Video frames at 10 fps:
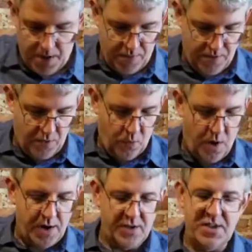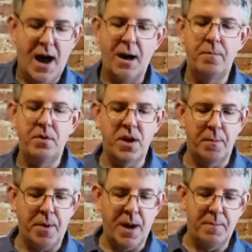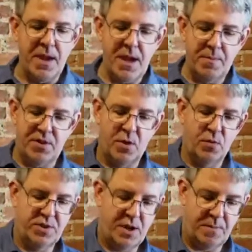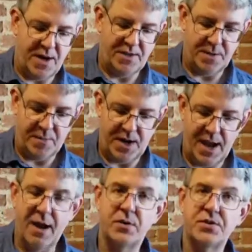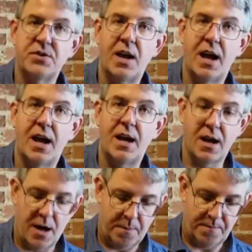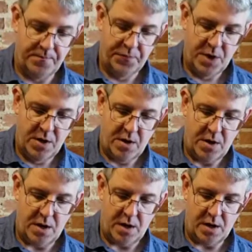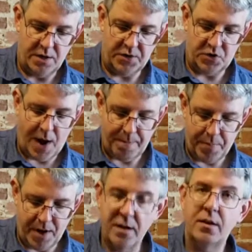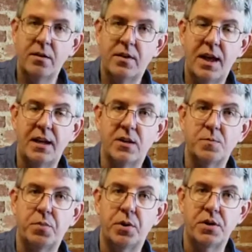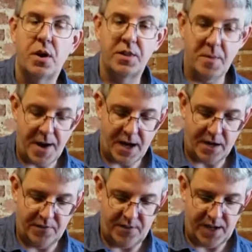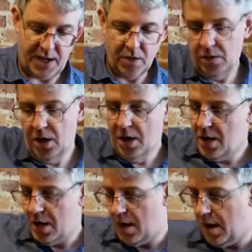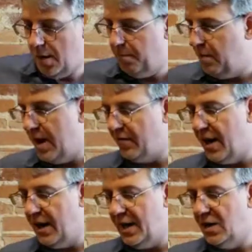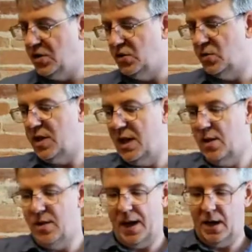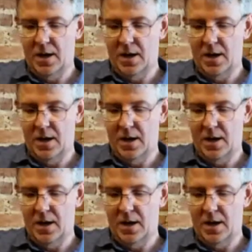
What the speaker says: There was, not done by me, but there was done by somebody else, a strap button that is put on the back of the heel. Never had any issues with anything.